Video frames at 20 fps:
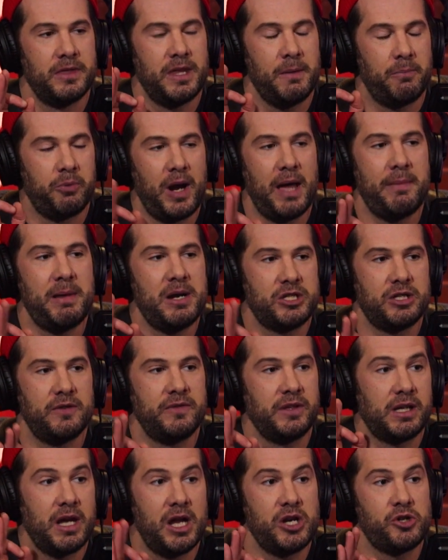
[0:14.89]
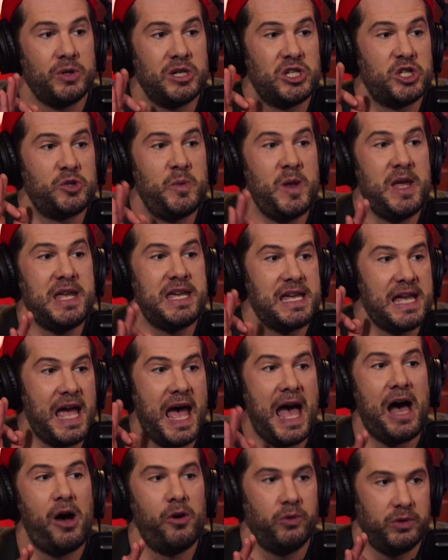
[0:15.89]
the Prime Minister of the country speaking
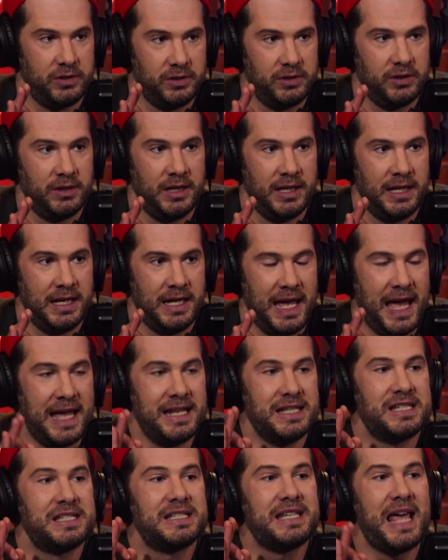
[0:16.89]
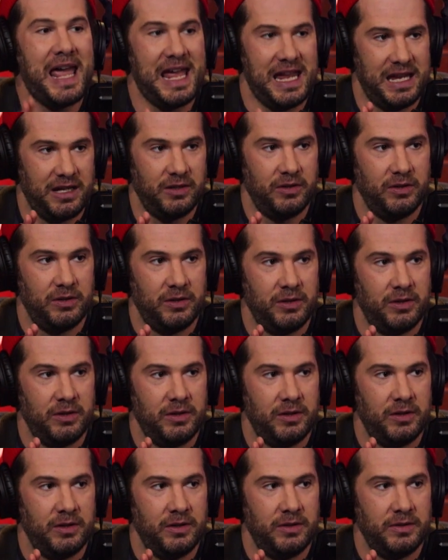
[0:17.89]
out and saying
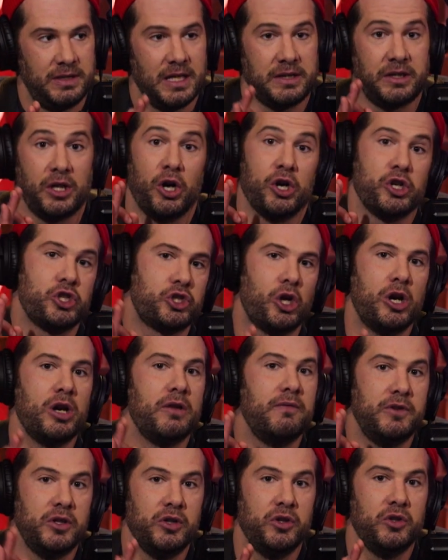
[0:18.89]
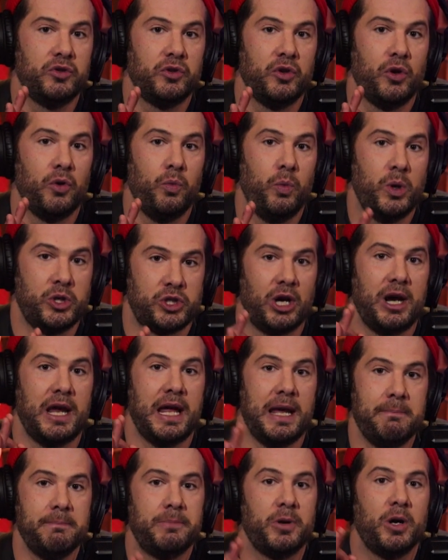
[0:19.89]
that there are certain views which are
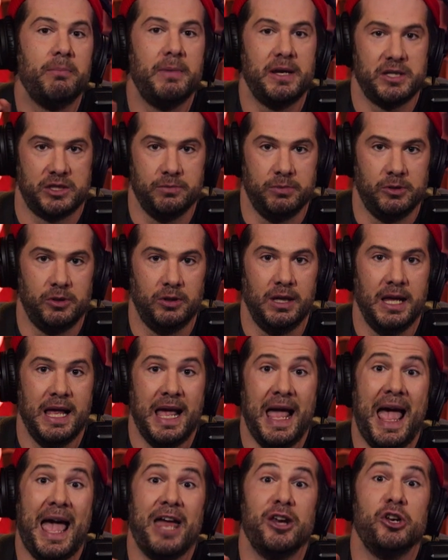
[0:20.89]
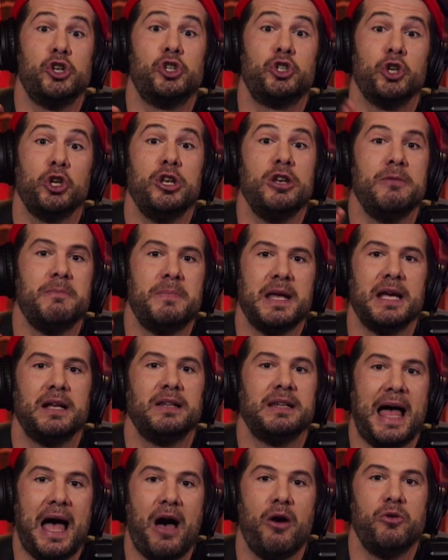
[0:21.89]
impermissible and shouldn't be
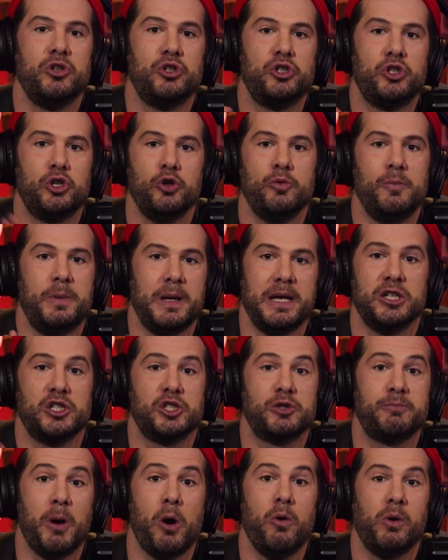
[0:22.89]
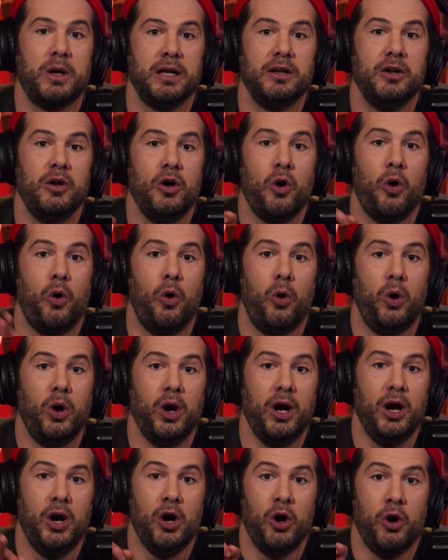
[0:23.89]
allowed to be spoken
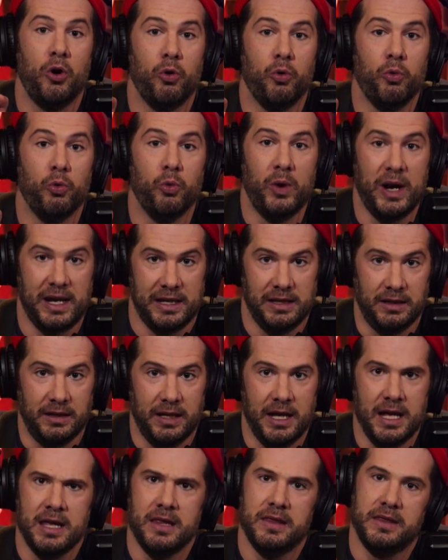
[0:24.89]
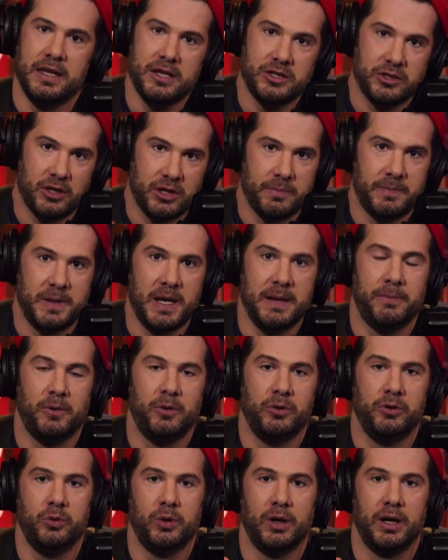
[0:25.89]
or written. These are the
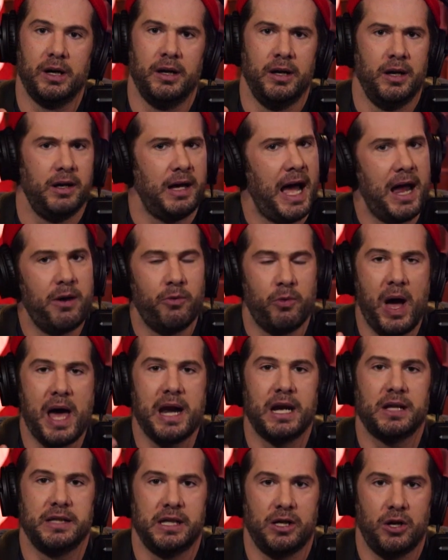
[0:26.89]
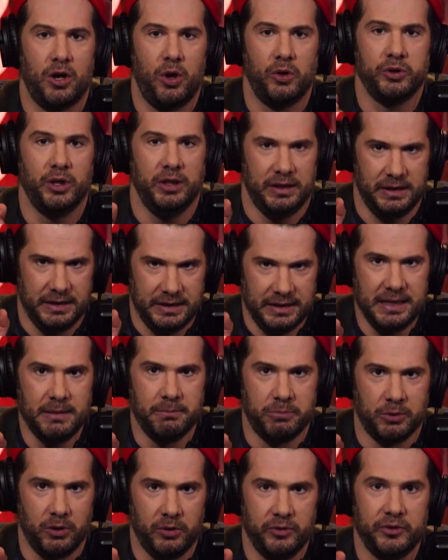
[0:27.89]
people who are ironically called
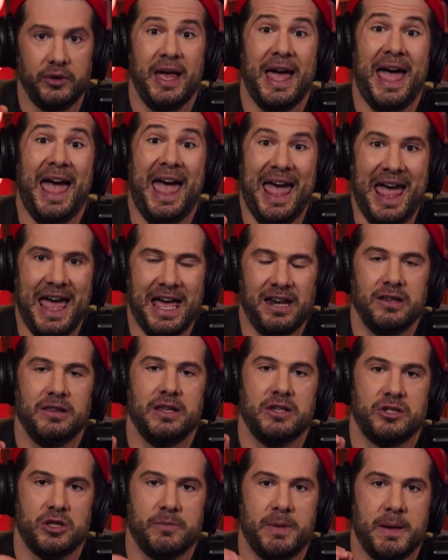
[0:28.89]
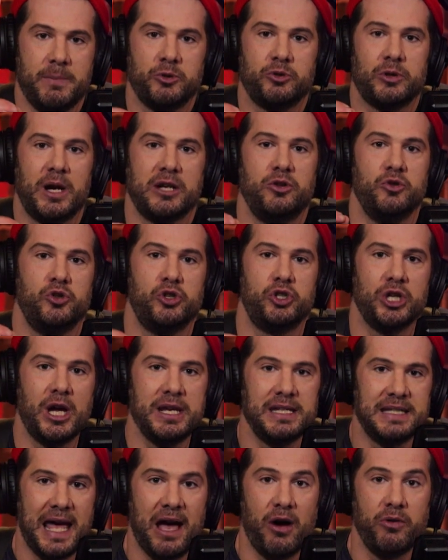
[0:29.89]
liberals, and these are the people trying to
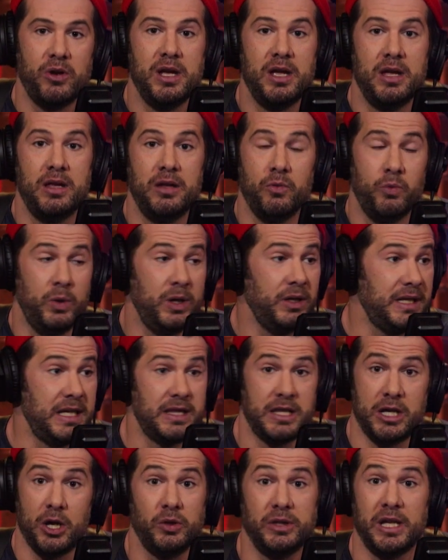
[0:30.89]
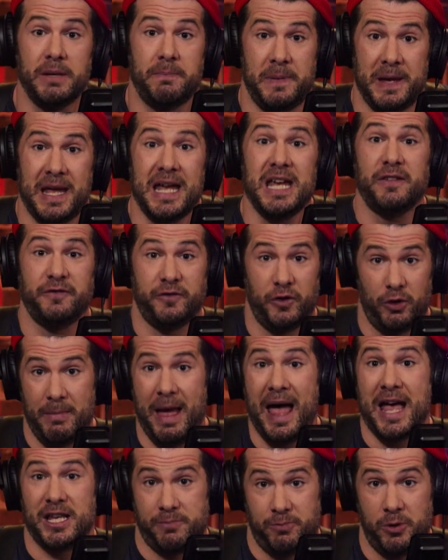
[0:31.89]
shut down really the only peaceful
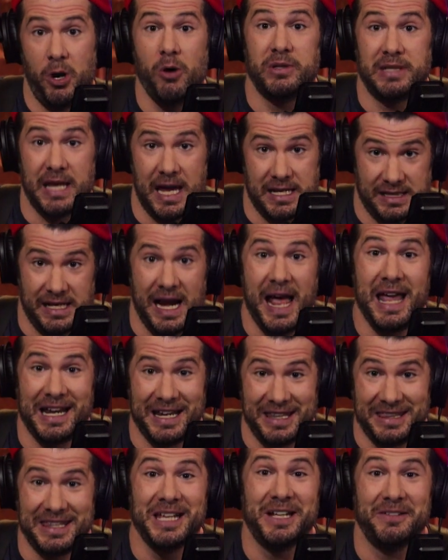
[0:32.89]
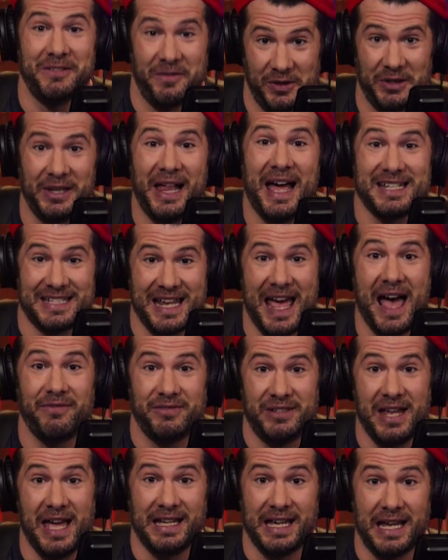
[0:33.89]
mass protest that I can think of the last
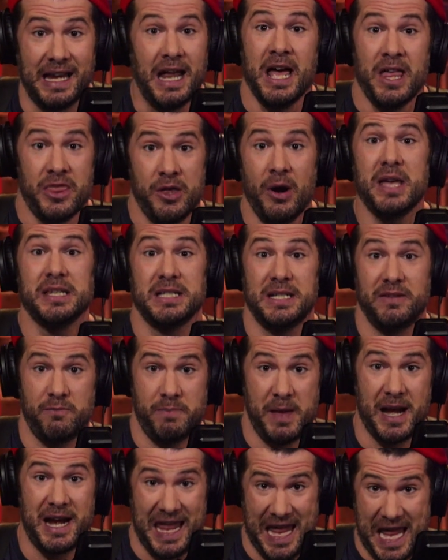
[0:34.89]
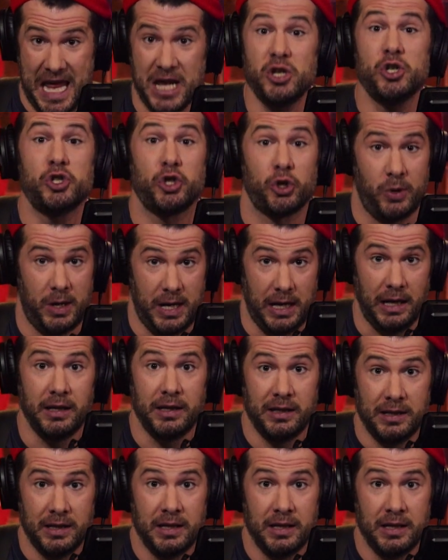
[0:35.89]
half decade. There hasn't even been an injury